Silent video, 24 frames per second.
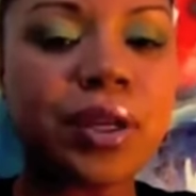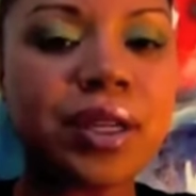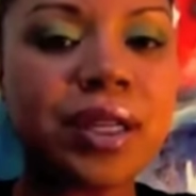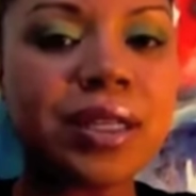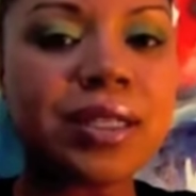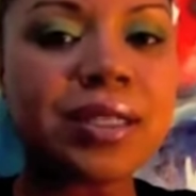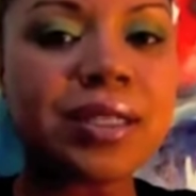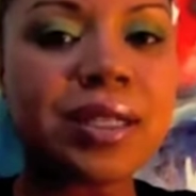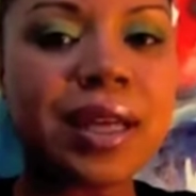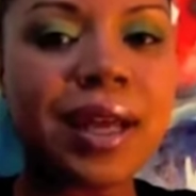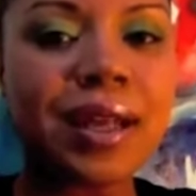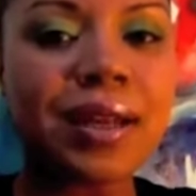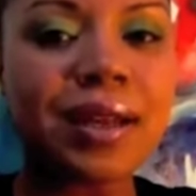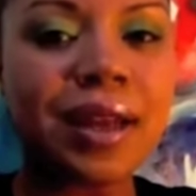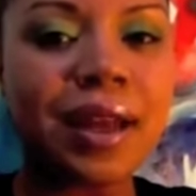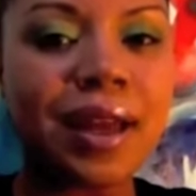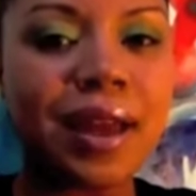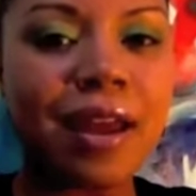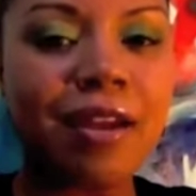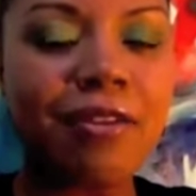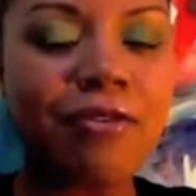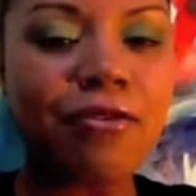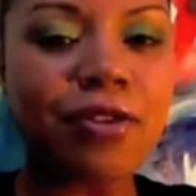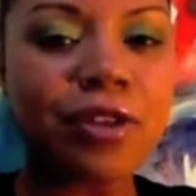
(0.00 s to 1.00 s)
And it's not
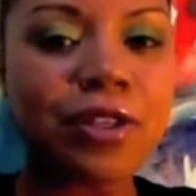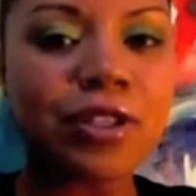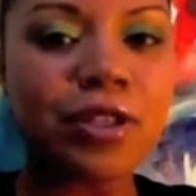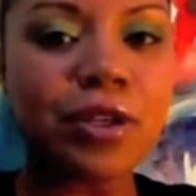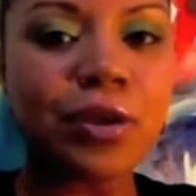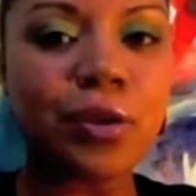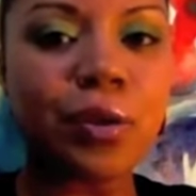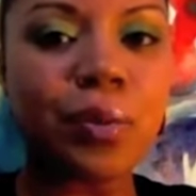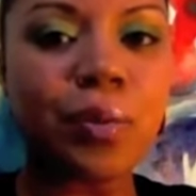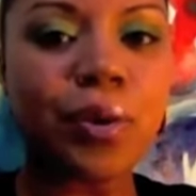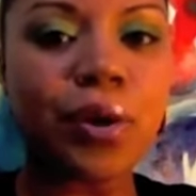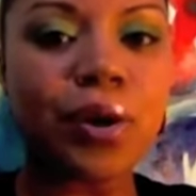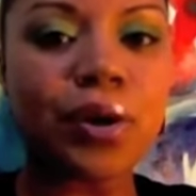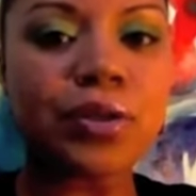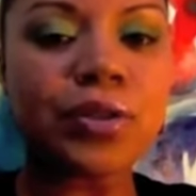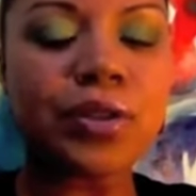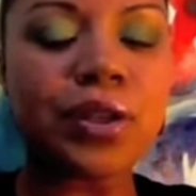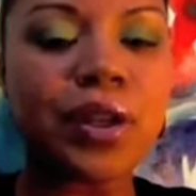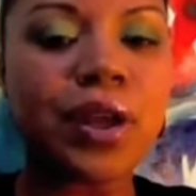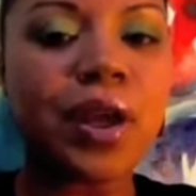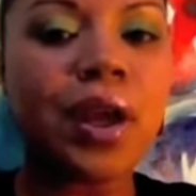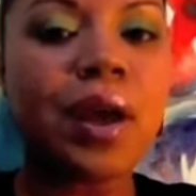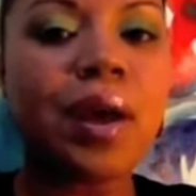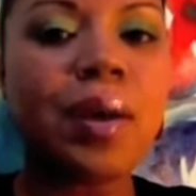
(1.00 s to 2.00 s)
every single
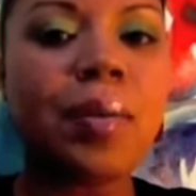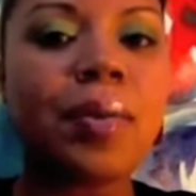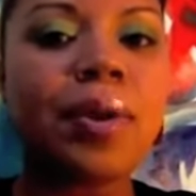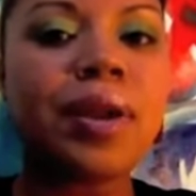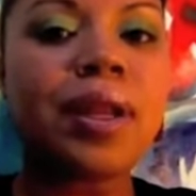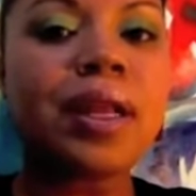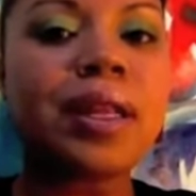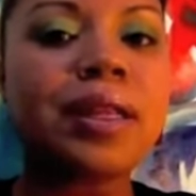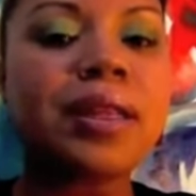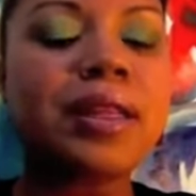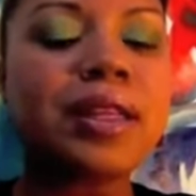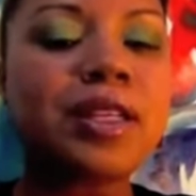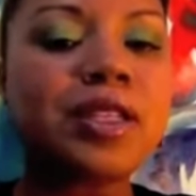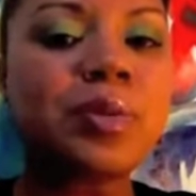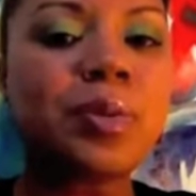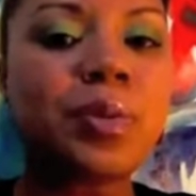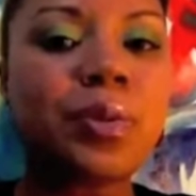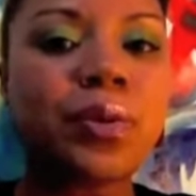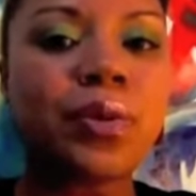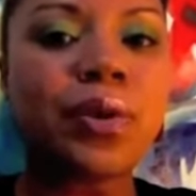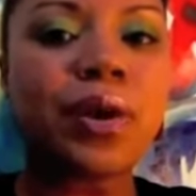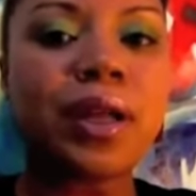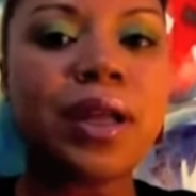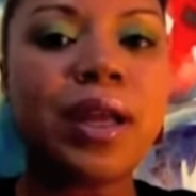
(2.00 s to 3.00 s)
person, but at this
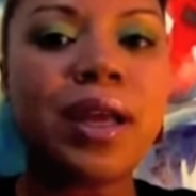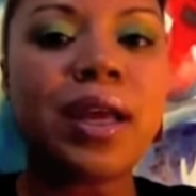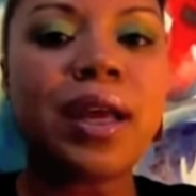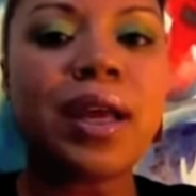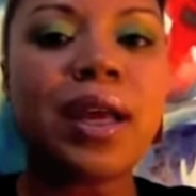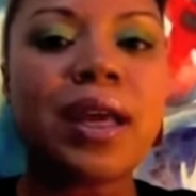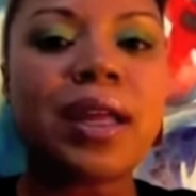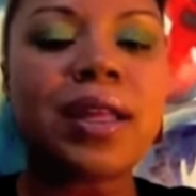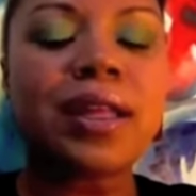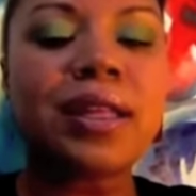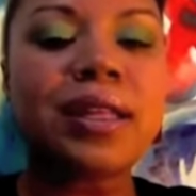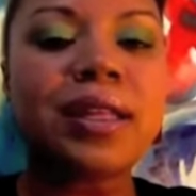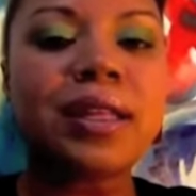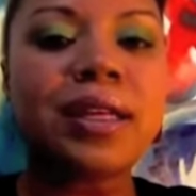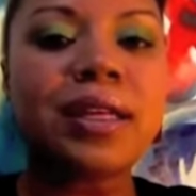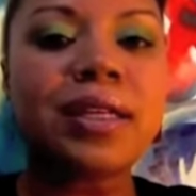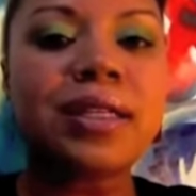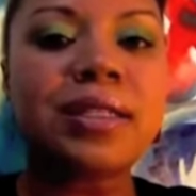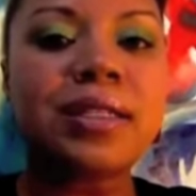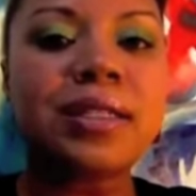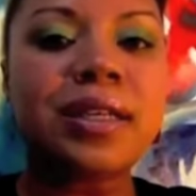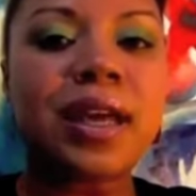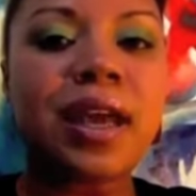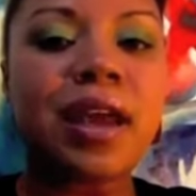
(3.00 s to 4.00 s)
point, at
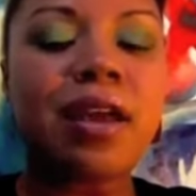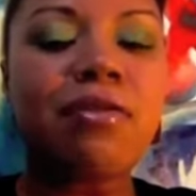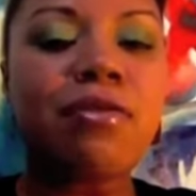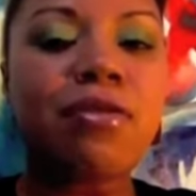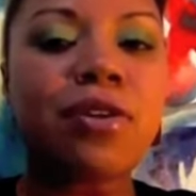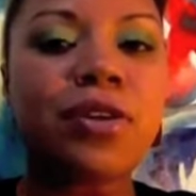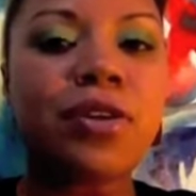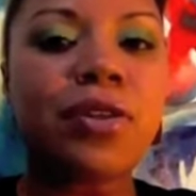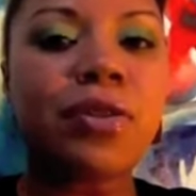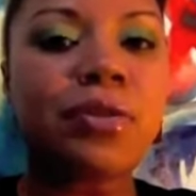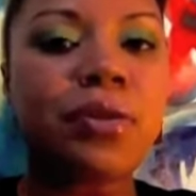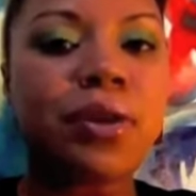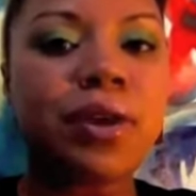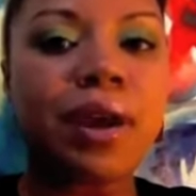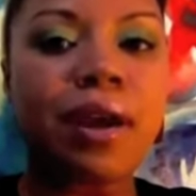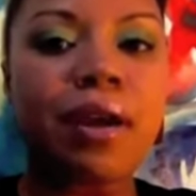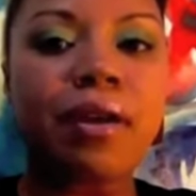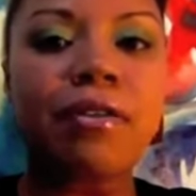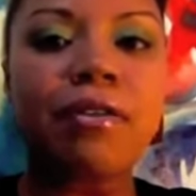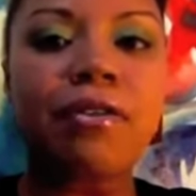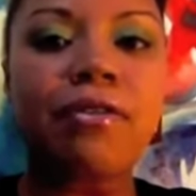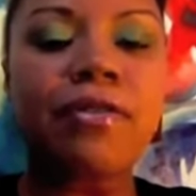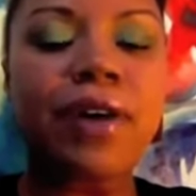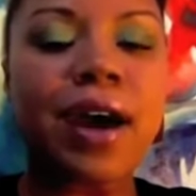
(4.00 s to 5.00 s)
least every 3
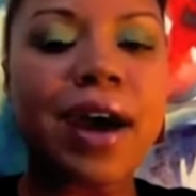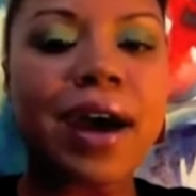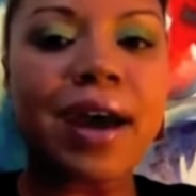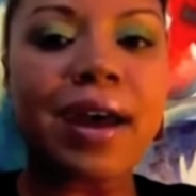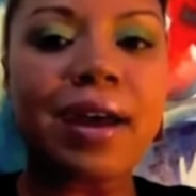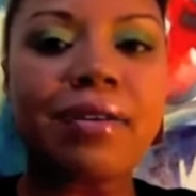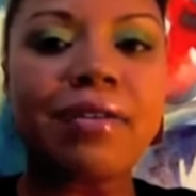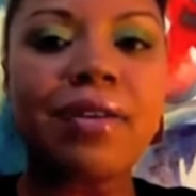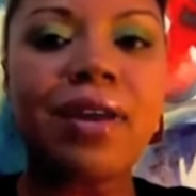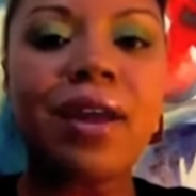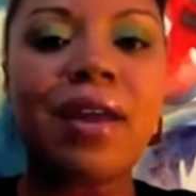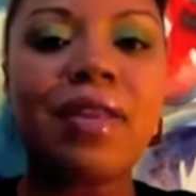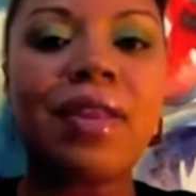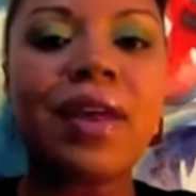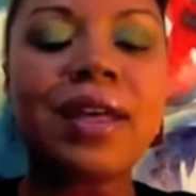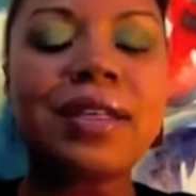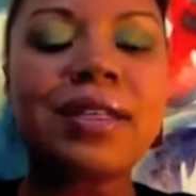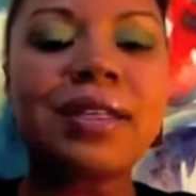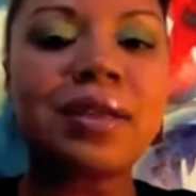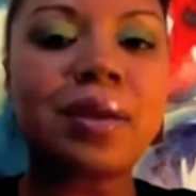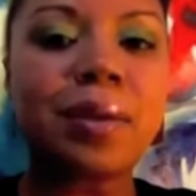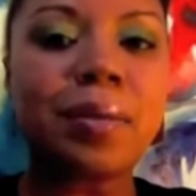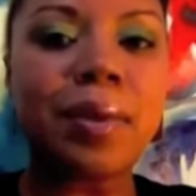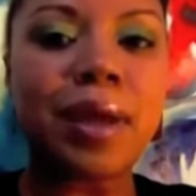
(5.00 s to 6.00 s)
out of 5.
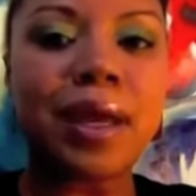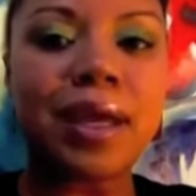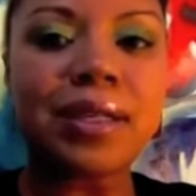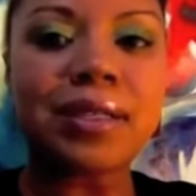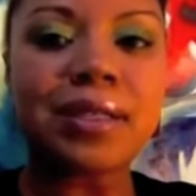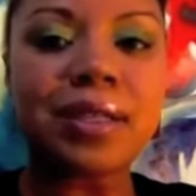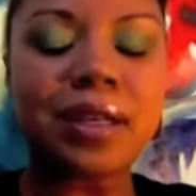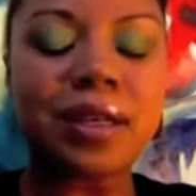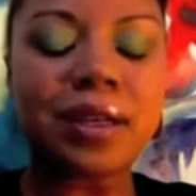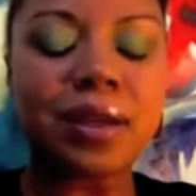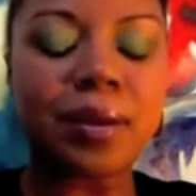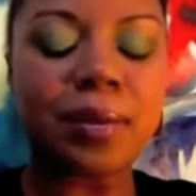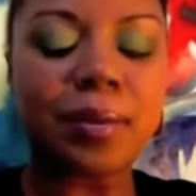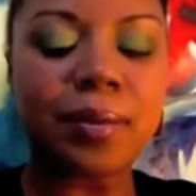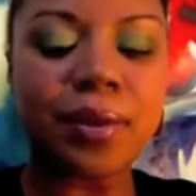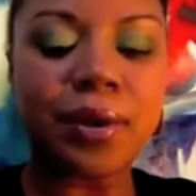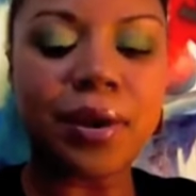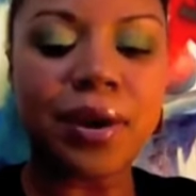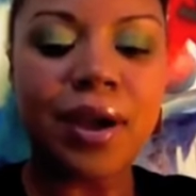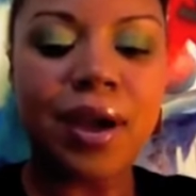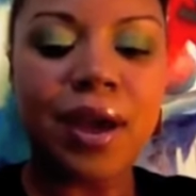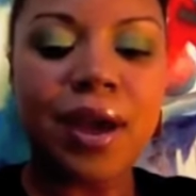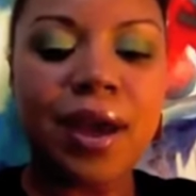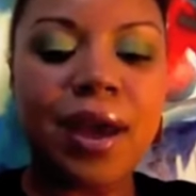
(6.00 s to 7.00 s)
That's an amazing
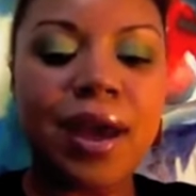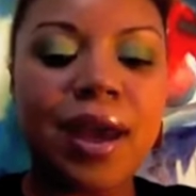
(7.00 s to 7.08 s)
number.